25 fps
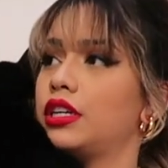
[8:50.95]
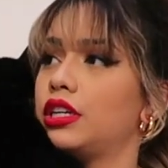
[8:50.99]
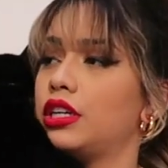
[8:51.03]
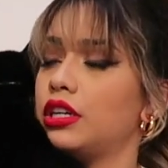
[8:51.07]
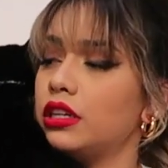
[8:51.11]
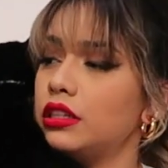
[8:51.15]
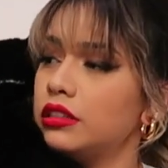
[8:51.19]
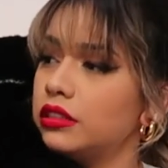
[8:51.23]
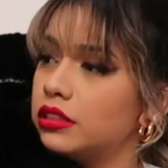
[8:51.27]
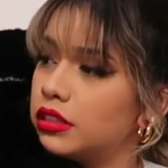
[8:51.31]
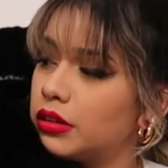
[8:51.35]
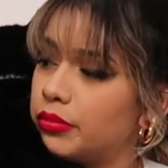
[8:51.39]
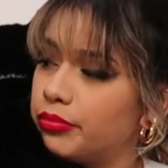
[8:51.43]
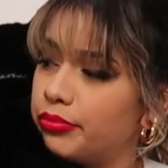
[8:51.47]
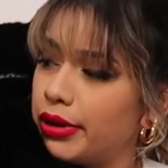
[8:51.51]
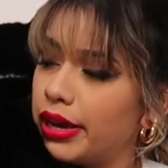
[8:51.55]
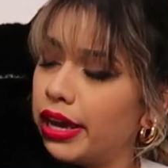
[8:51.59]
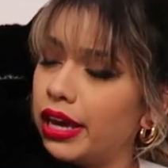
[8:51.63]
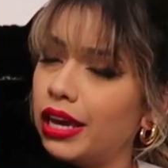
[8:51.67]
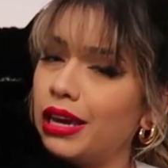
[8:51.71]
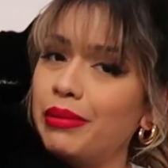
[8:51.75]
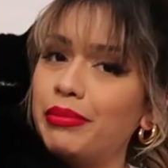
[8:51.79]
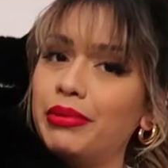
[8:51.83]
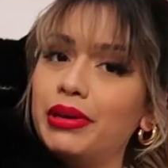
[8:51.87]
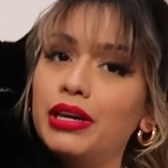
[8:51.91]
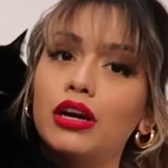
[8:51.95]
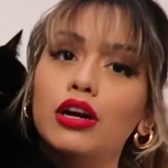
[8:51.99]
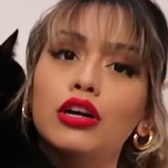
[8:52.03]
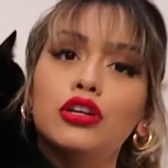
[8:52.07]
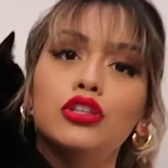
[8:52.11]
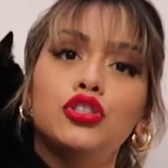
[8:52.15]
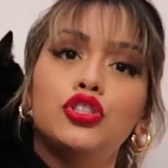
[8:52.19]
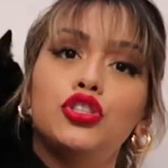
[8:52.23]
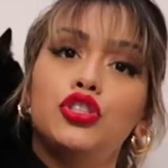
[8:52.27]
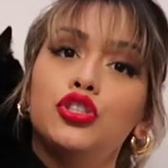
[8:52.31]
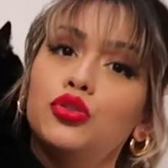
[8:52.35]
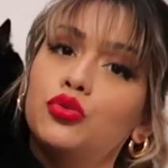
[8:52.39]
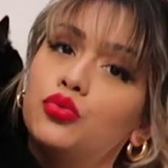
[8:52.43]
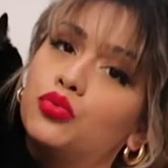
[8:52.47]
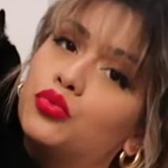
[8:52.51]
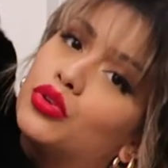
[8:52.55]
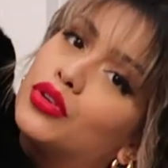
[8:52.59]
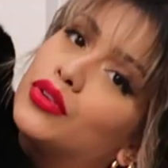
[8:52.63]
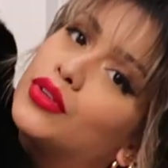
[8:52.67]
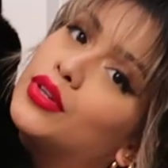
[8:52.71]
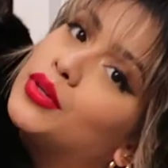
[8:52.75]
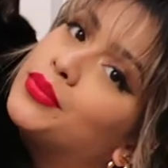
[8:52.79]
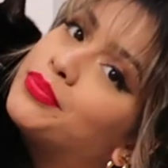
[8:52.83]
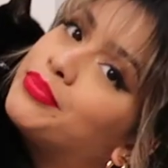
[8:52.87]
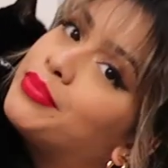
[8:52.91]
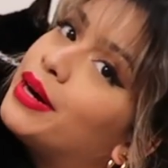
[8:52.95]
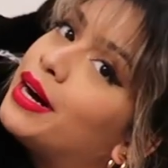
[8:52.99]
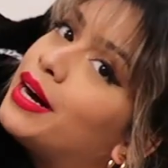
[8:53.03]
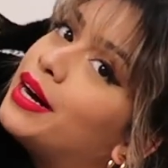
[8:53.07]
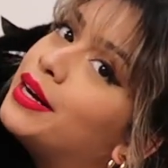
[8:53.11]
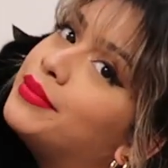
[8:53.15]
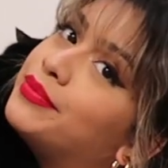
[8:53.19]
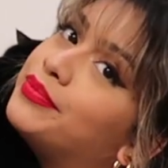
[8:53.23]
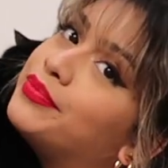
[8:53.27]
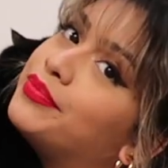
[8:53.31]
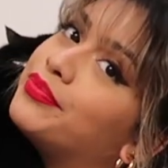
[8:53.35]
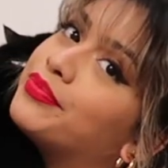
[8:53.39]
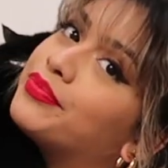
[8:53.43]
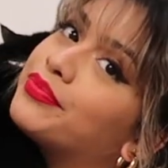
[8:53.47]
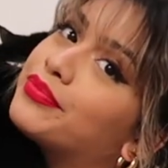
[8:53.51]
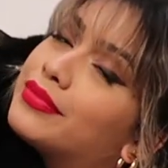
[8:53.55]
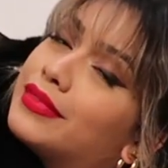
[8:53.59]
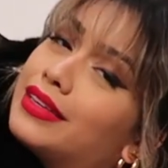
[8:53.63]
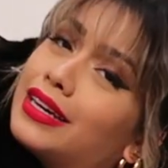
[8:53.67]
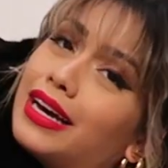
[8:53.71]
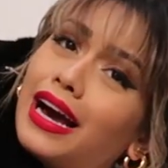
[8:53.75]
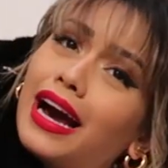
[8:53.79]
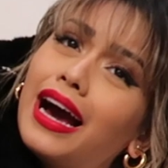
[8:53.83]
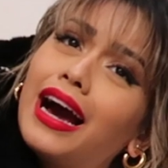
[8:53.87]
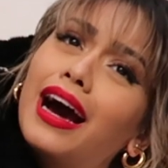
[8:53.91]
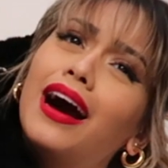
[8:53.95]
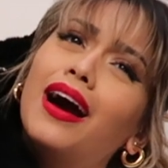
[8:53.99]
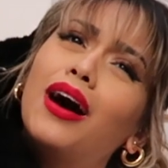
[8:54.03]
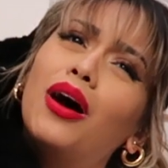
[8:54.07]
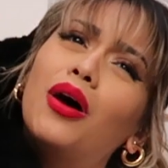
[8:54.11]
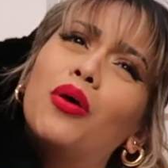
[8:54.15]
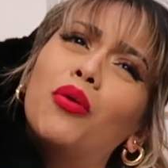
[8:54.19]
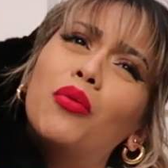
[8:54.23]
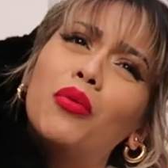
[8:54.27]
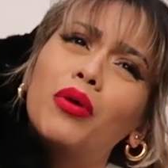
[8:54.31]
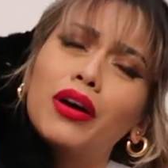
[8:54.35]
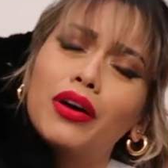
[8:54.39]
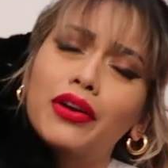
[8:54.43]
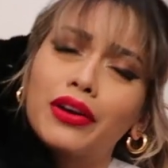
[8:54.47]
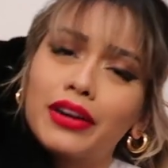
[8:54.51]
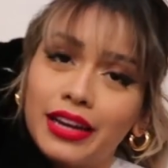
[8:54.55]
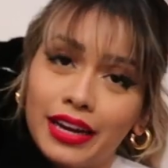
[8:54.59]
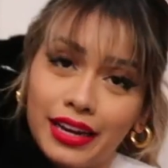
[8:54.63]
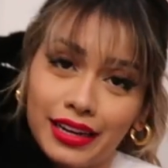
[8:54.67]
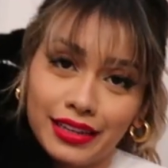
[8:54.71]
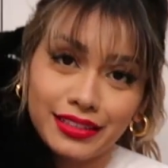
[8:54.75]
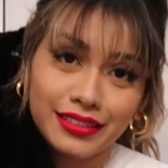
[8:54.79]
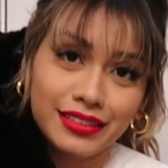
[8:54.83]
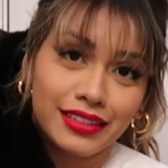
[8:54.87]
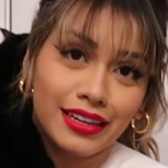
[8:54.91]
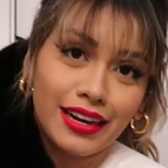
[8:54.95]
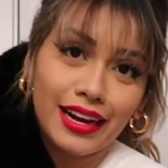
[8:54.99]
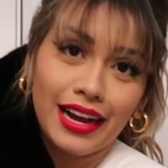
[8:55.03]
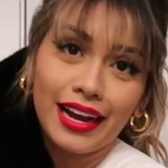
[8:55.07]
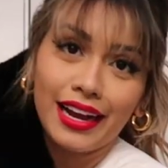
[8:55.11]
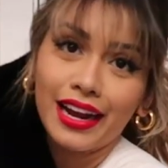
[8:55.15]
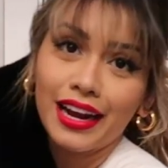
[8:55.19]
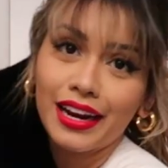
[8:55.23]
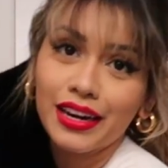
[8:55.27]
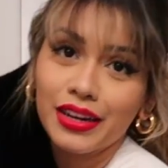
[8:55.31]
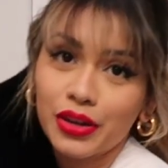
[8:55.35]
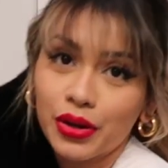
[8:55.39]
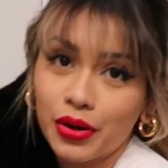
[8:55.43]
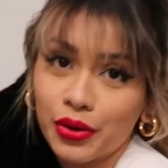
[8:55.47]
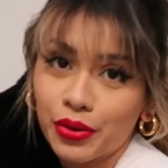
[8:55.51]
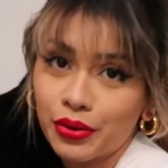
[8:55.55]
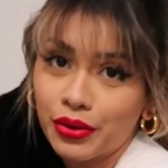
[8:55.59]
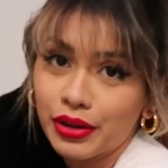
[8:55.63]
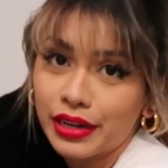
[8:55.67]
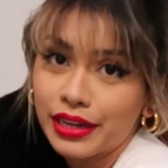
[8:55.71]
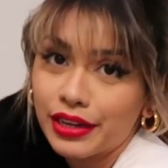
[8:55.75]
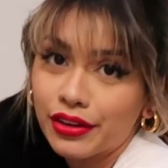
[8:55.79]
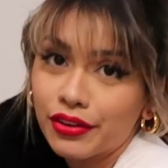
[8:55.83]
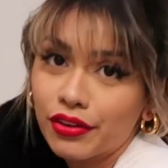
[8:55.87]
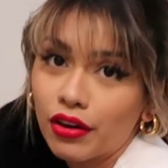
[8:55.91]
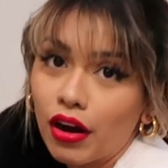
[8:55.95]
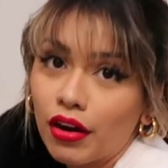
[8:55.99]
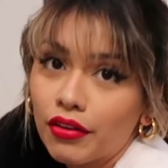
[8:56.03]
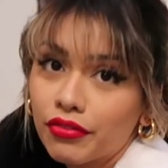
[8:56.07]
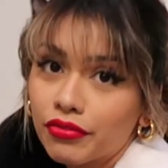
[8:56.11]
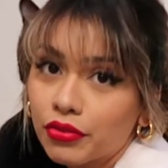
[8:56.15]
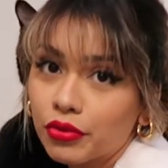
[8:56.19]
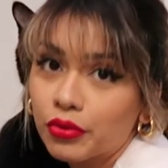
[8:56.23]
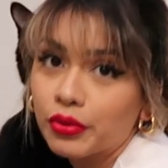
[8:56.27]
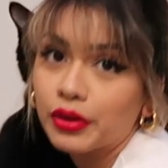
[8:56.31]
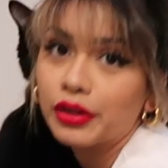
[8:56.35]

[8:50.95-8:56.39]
You're a little baby, aren't you? But, ow! Okay, I gotta go get her off real